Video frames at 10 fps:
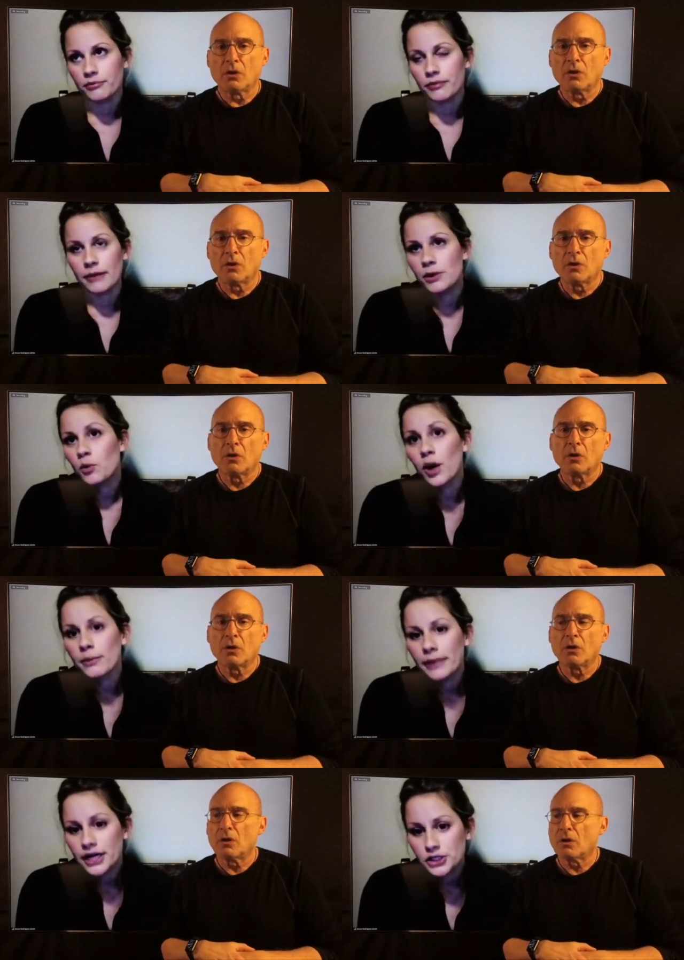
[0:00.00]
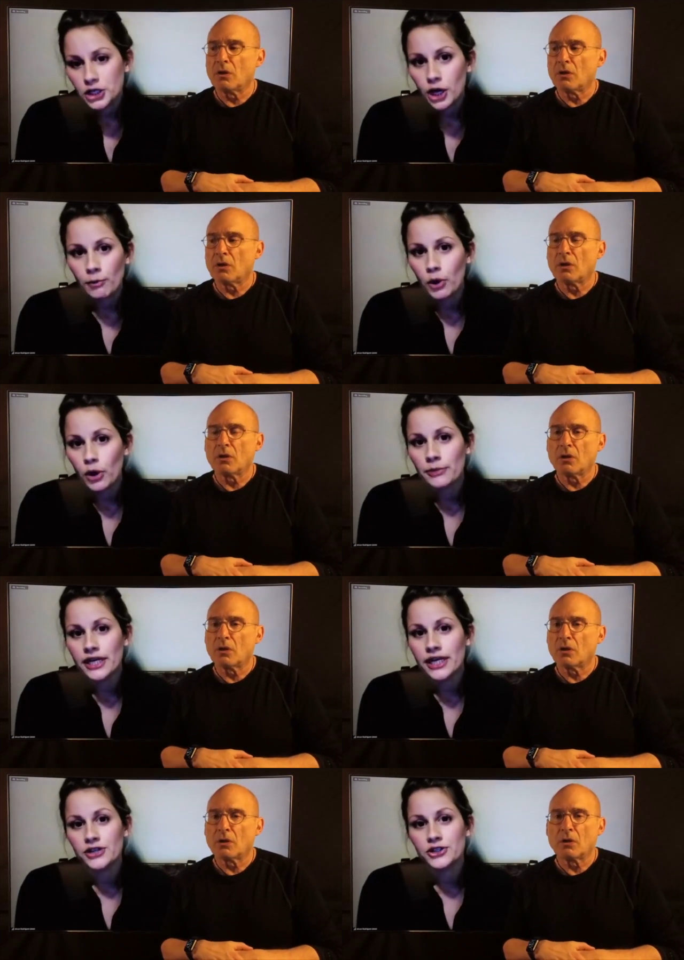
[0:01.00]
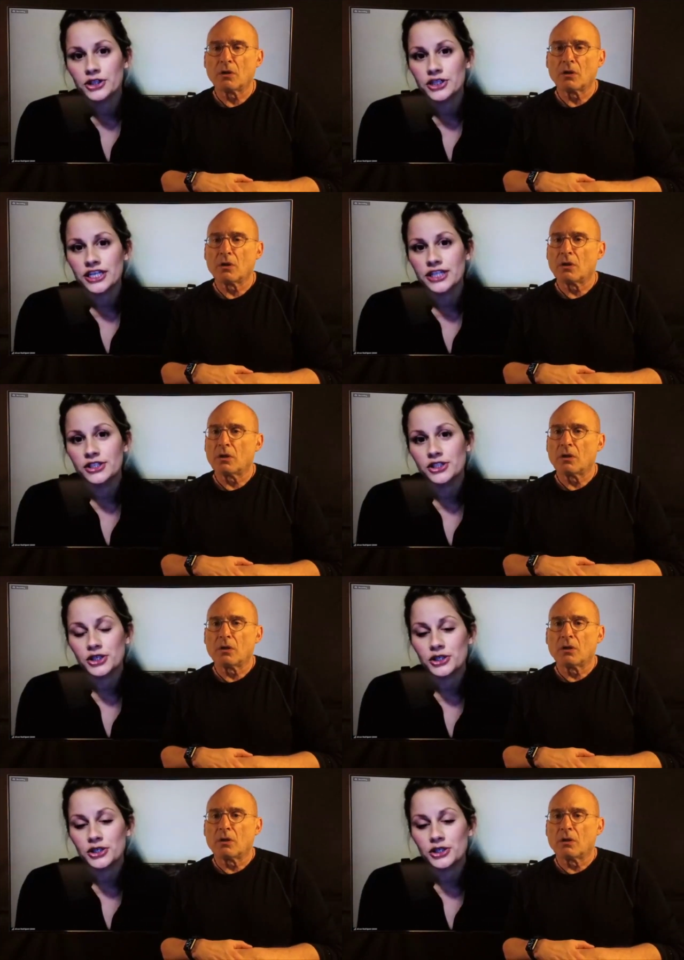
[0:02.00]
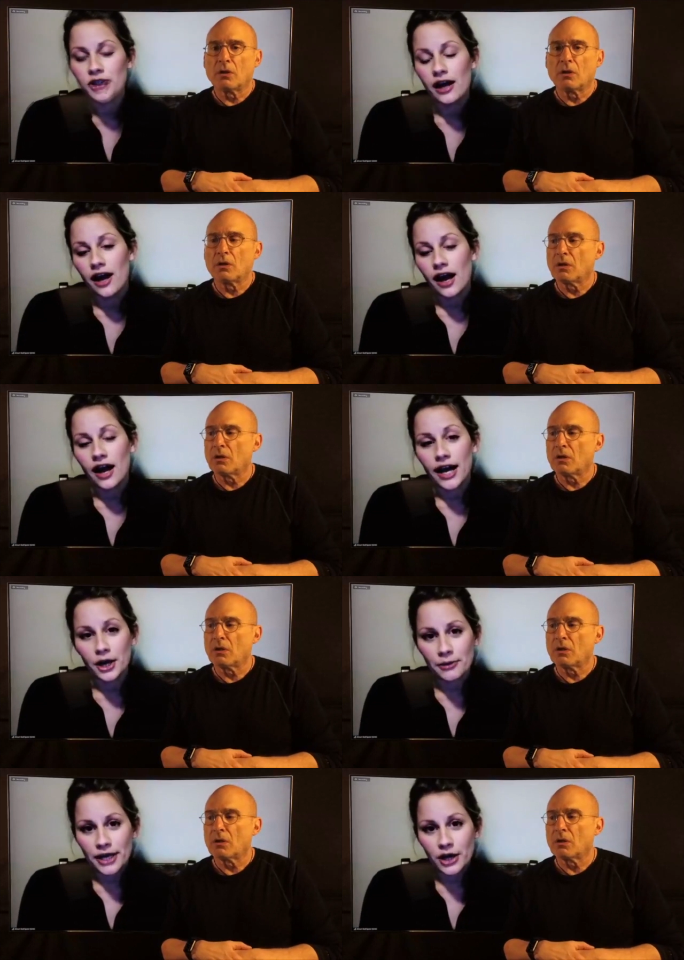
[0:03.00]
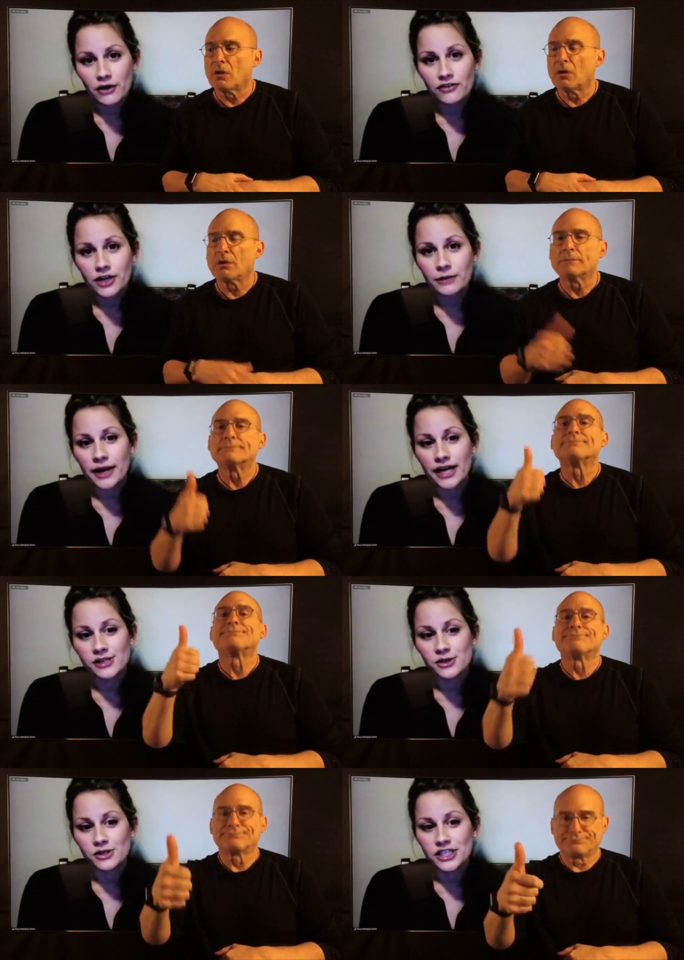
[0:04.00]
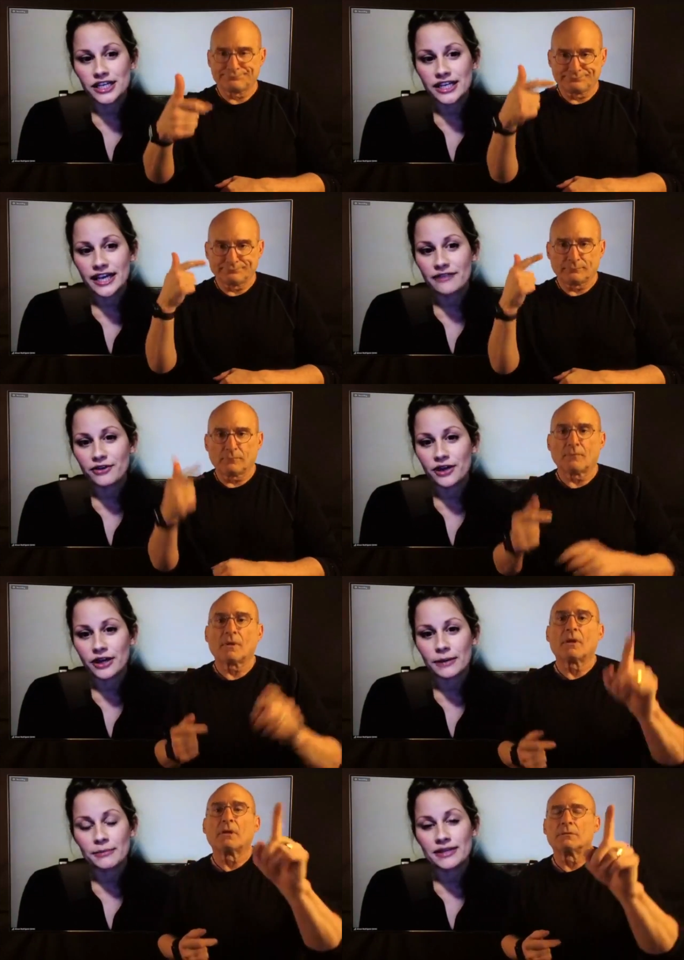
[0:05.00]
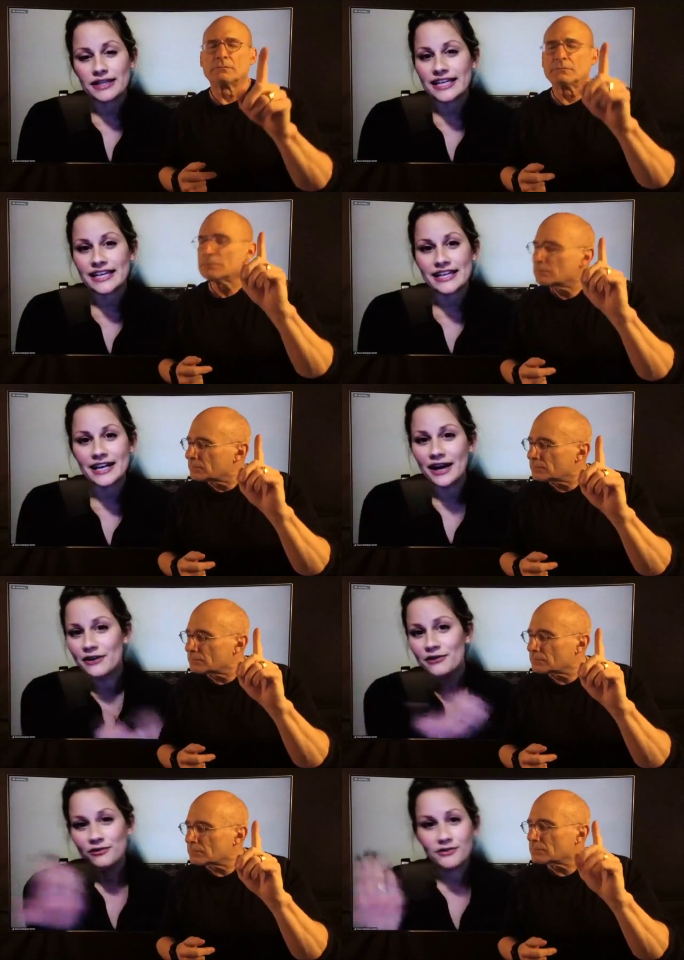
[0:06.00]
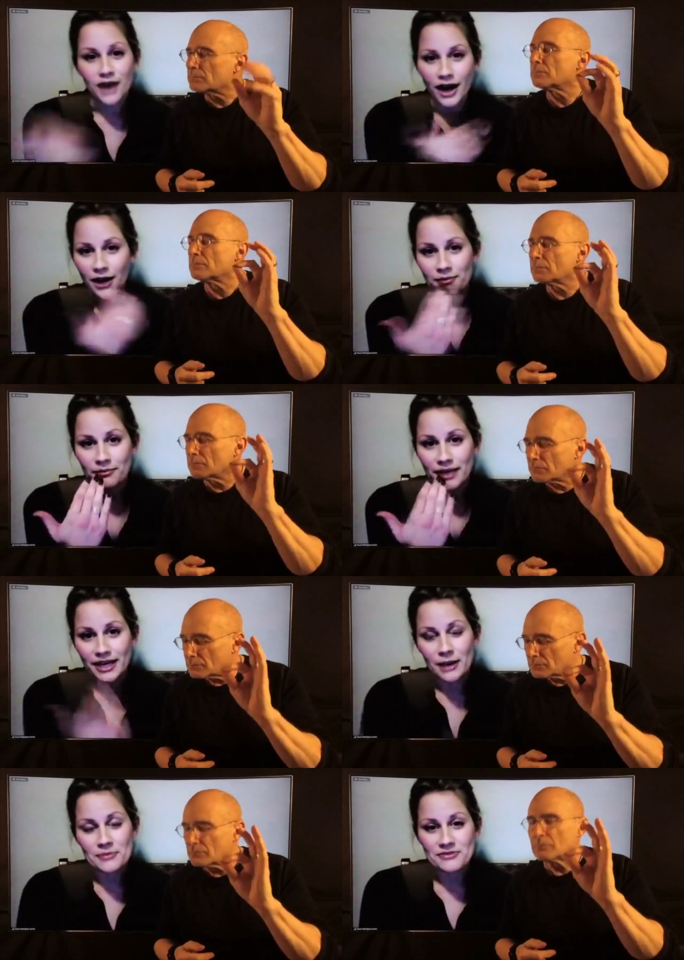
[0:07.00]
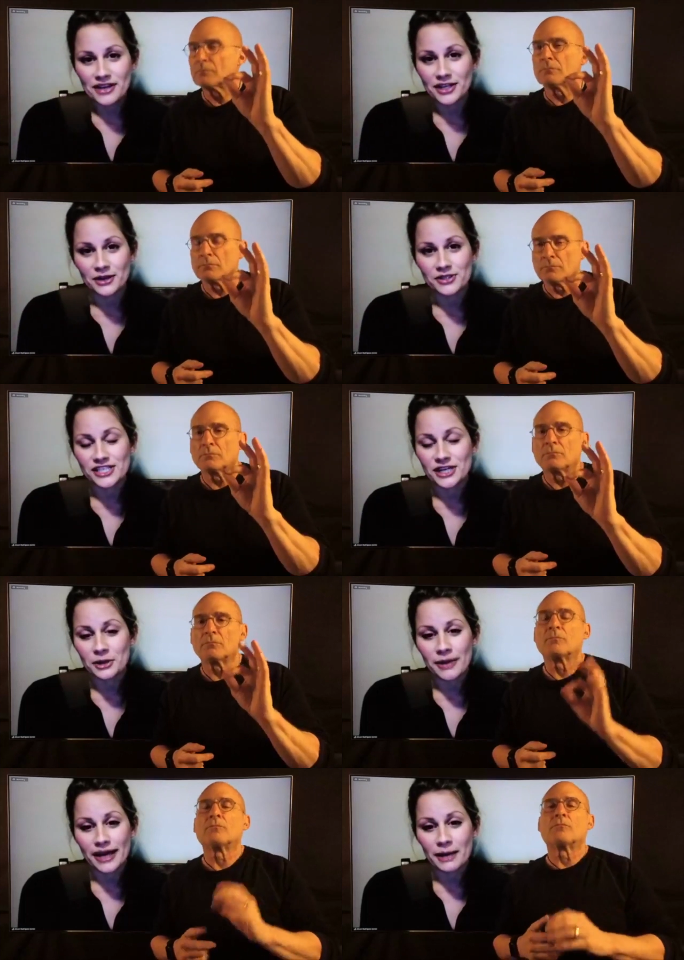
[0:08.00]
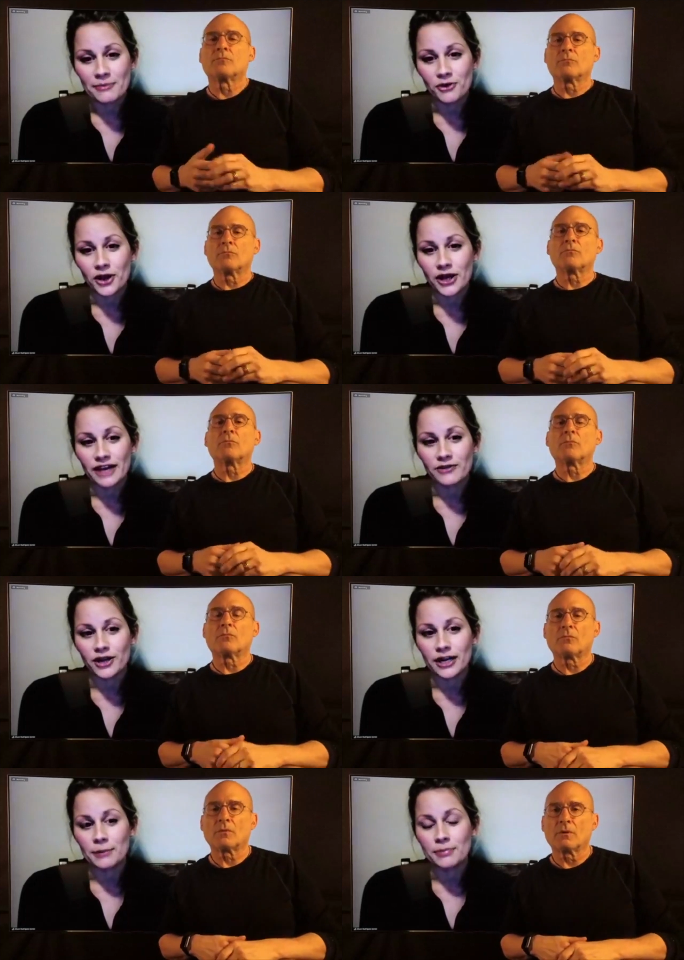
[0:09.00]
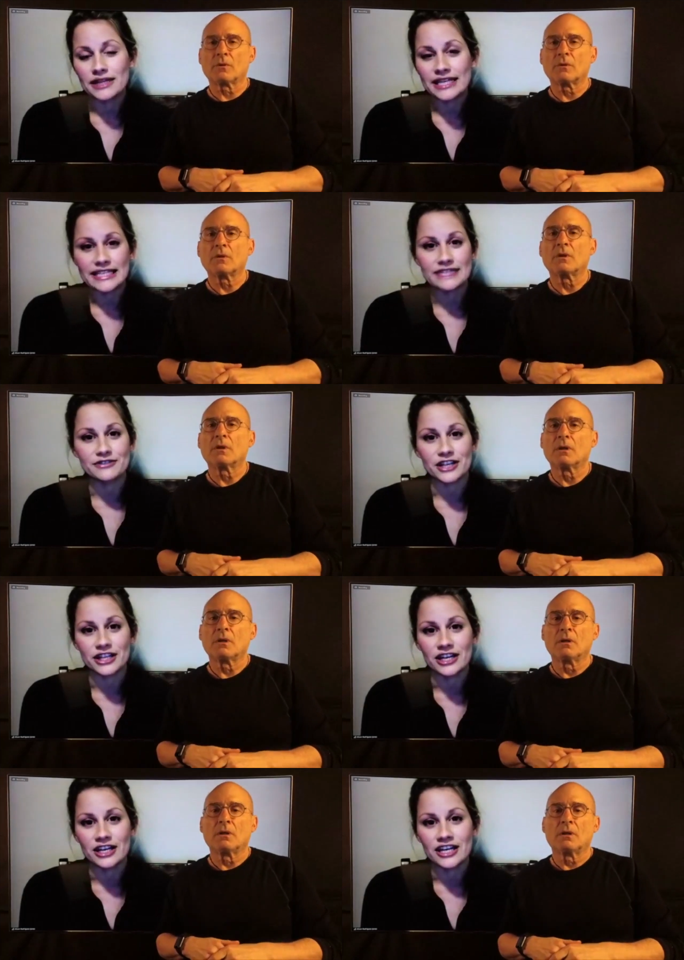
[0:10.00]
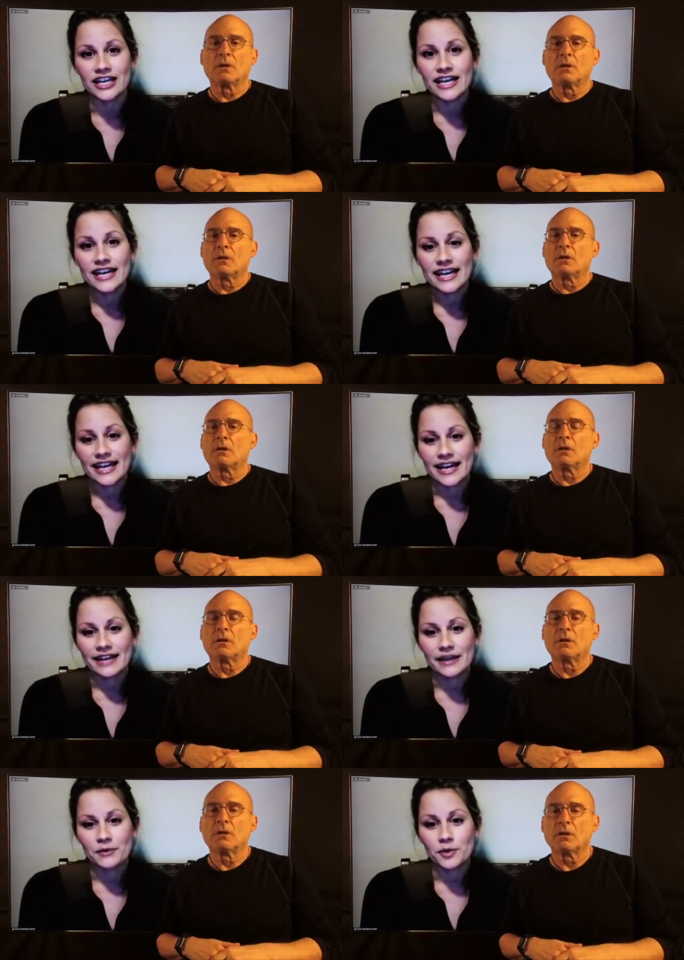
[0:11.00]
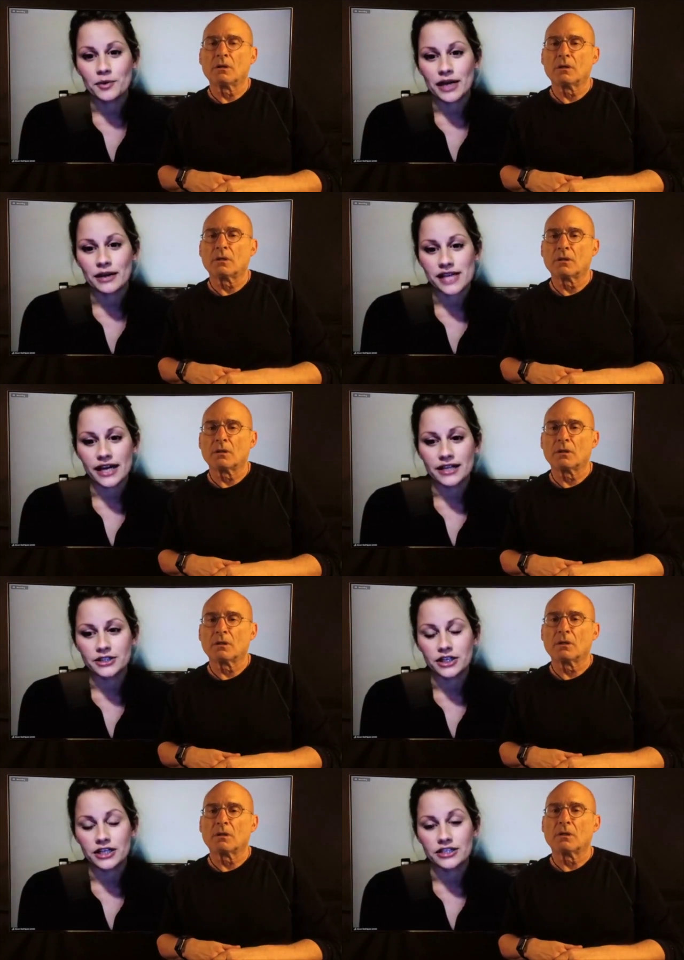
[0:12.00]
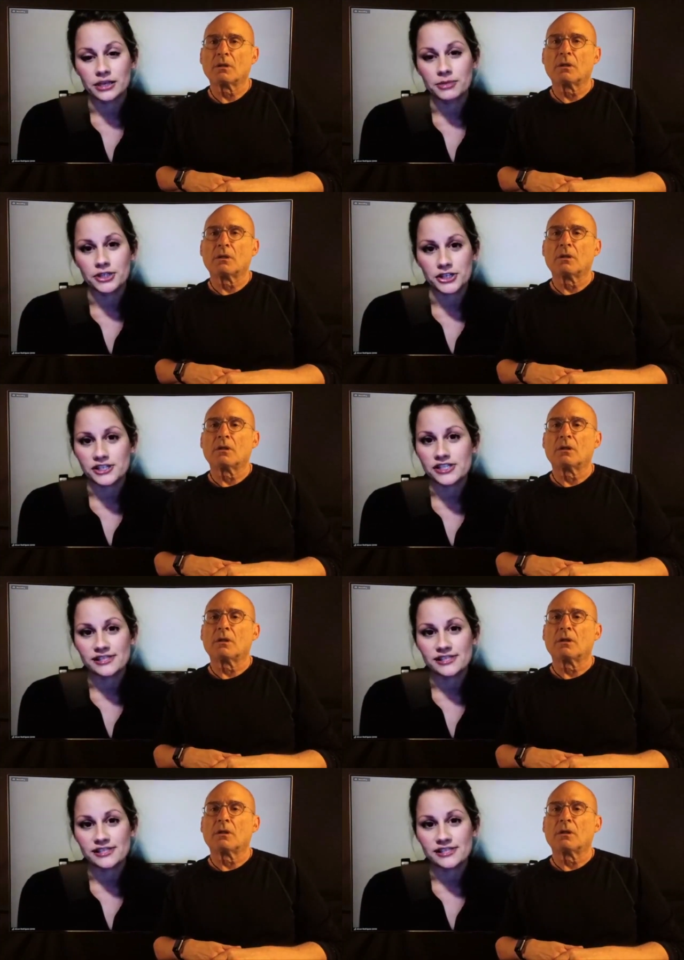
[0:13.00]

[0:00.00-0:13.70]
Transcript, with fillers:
Speaker 1: maybe one picture appointment, and turned it into a hair makeover. My associate gave her a complete um, makeup, you know, she did her makeup for her, gave her a complete different look. And then we went outside and took a ton of pictures.